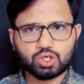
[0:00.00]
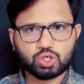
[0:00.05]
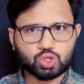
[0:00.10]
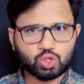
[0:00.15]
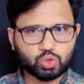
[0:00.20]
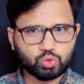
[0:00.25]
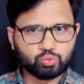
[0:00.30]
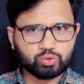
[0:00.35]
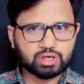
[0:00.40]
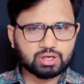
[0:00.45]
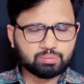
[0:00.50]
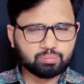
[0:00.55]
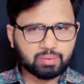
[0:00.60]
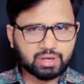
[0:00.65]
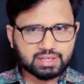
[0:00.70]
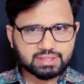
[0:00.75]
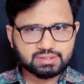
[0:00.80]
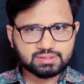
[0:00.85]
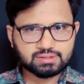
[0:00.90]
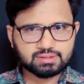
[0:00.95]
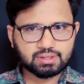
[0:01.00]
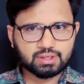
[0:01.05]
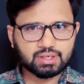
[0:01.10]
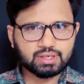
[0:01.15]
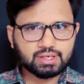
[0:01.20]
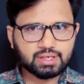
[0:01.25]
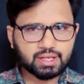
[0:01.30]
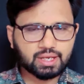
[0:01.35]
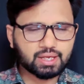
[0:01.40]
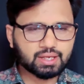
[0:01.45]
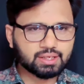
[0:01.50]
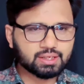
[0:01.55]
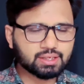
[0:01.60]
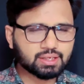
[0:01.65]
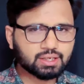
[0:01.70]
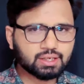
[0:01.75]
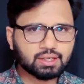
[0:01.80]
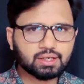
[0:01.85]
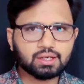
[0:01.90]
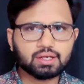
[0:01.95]
12 months in a
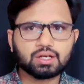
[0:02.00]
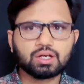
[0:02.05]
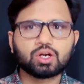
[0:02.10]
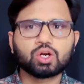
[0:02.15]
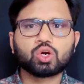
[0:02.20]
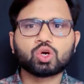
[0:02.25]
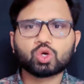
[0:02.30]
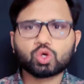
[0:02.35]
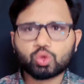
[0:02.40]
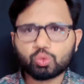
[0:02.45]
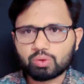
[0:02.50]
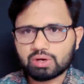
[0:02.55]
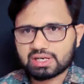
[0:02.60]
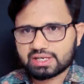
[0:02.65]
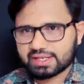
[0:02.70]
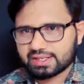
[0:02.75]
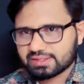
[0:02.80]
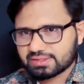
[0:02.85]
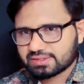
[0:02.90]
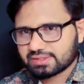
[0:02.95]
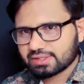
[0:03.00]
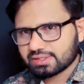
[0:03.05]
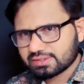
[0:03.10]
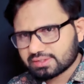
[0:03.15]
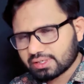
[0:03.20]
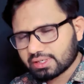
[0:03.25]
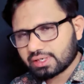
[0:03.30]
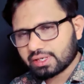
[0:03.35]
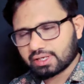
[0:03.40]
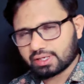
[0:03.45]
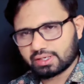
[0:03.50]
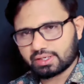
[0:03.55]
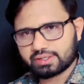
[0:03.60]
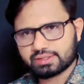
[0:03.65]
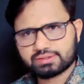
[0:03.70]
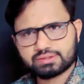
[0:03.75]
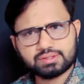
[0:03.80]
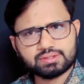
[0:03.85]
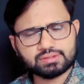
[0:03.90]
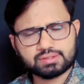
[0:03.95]
year, 12 tenses in
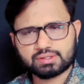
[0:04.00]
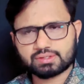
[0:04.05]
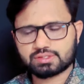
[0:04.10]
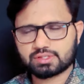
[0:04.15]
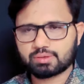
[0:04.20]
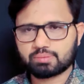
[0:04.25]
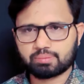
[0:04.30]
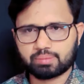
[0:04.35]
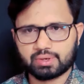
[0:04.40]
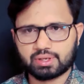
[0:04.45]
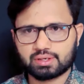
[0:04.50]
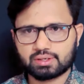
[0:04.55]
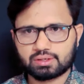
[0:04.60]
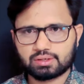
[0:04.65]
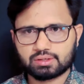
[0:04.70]
English is a simple.